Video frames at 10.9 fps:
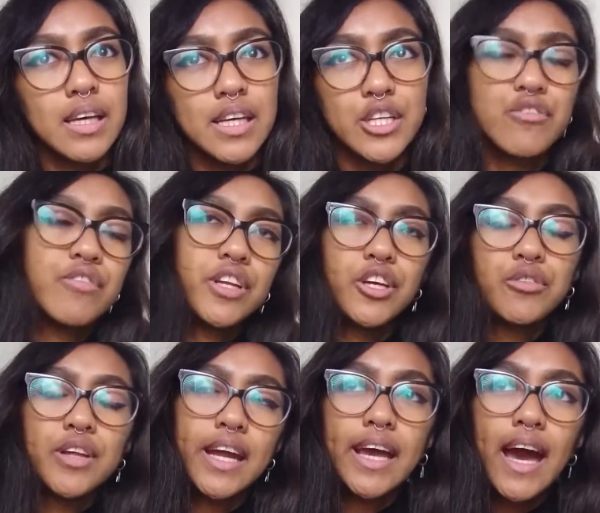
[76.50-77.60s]
each video
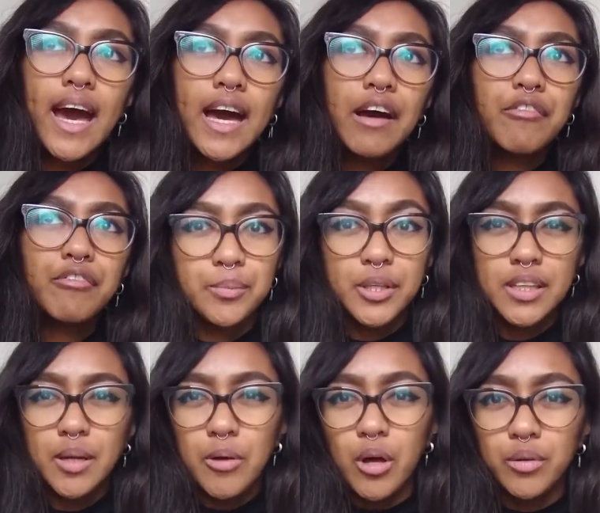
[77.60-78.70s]
that I have, putting
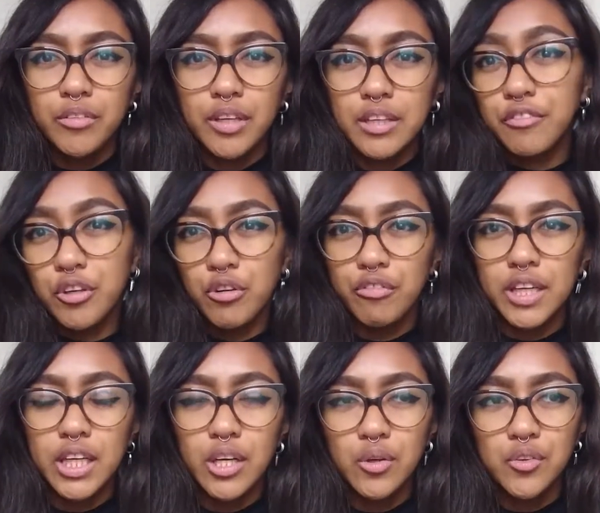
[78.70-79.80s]
them all in a few
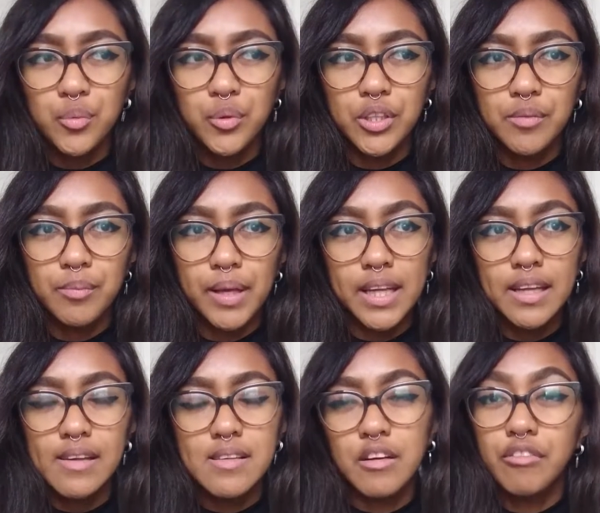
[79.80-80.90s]
videos would make it
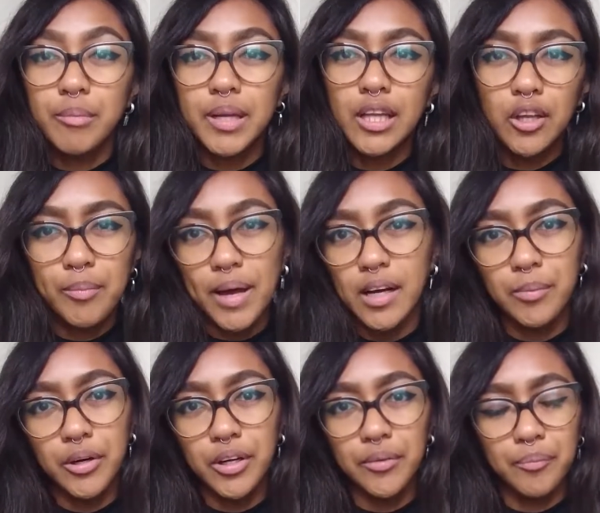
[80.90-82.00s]
easier for me to look back
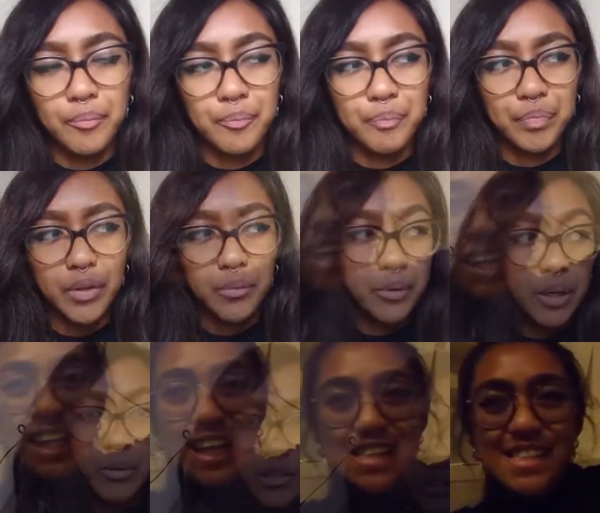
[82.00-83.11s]
upon. Hi
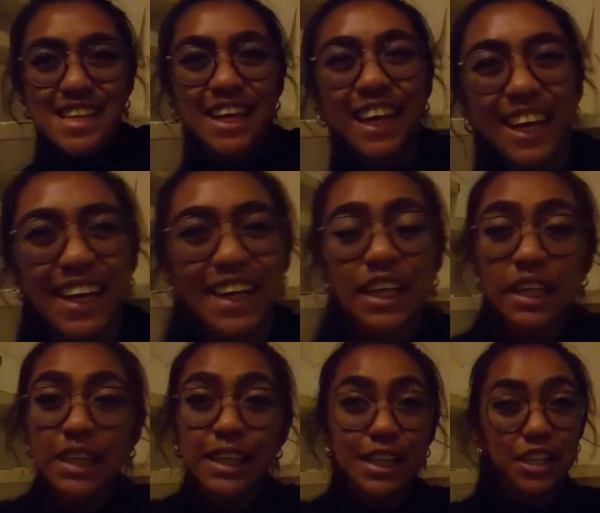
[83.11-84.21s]
guys!
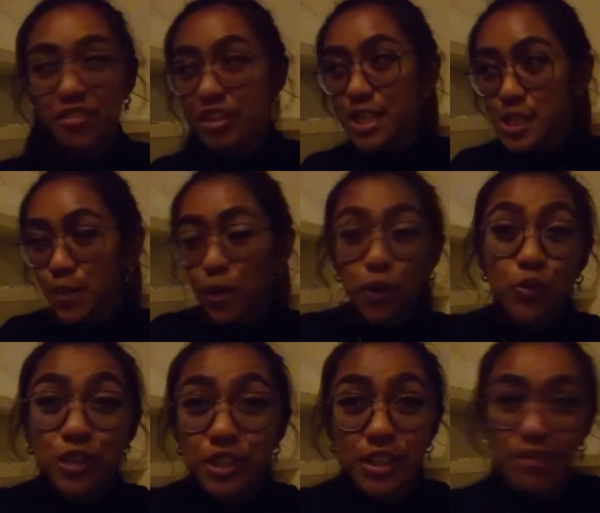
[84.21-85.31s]
Different Isabel,
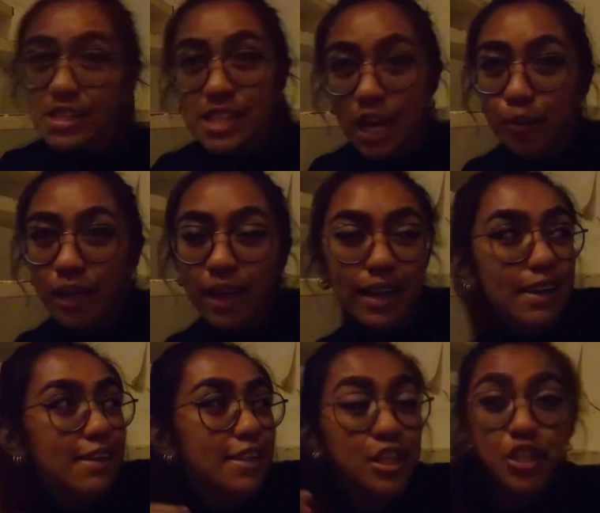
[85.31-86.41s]
different
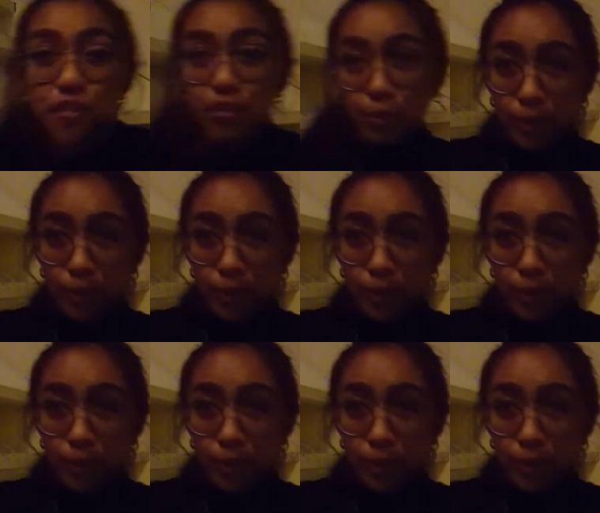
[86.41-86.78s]
timeline, different